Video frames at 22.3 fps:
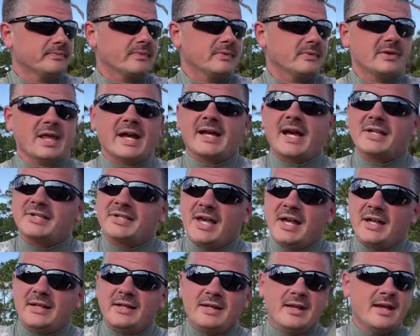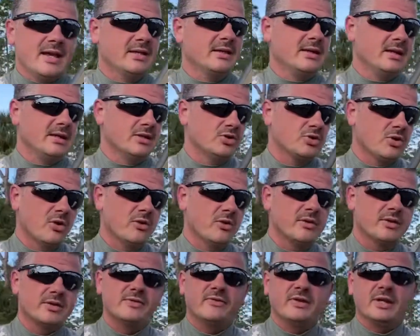Like I said in the intro of
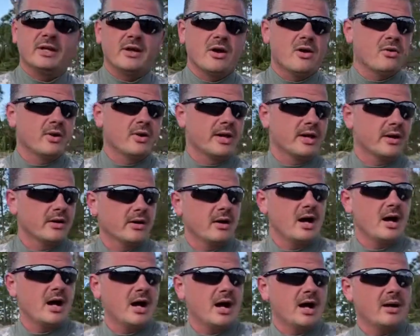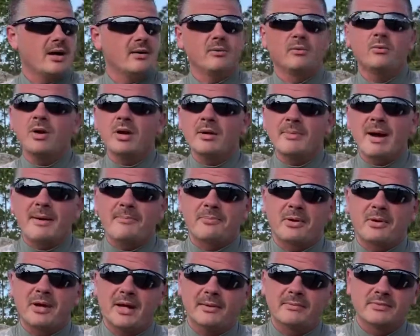this video here, one of my
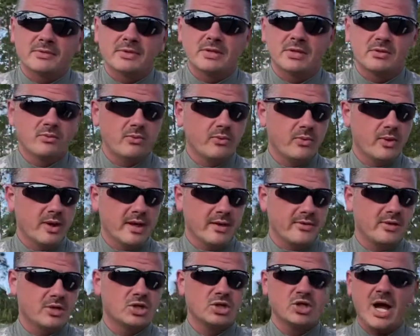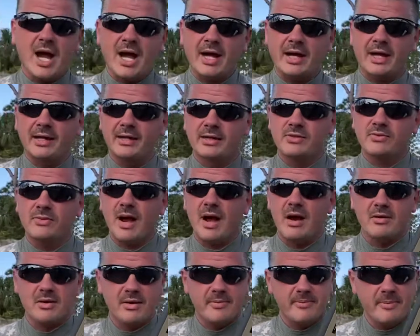problems with shotgun is
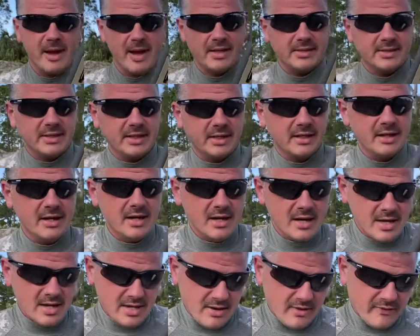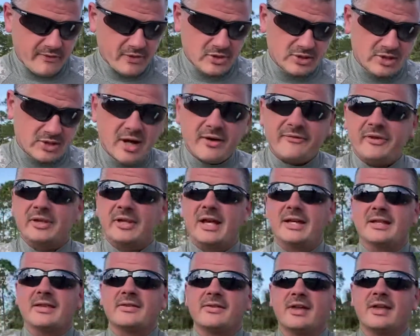round capacity. First off, I'd
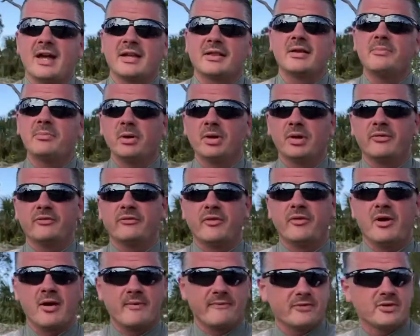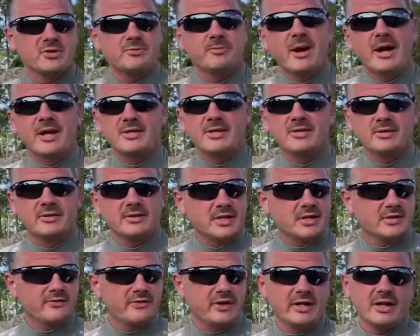like to thank the Bullet Farm for sponsoring
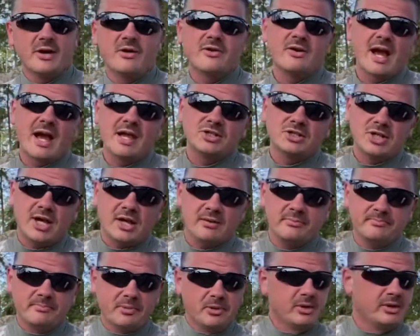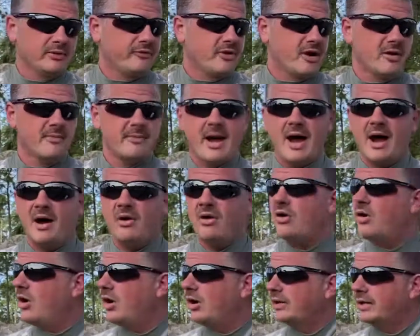this video, guys. Check Bullet Farm out
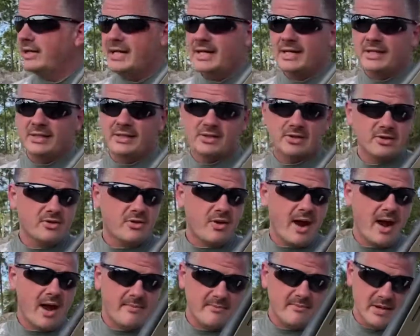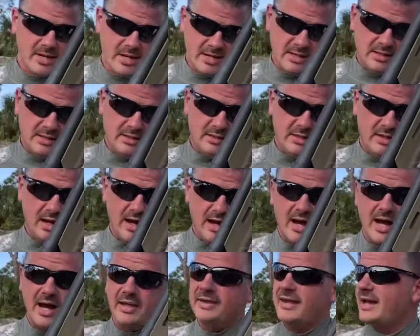on Instagram.
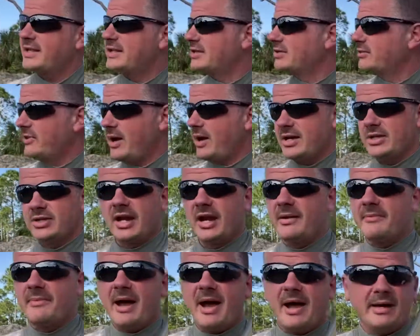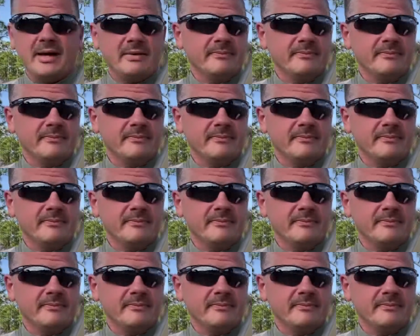That's the range that I'm at.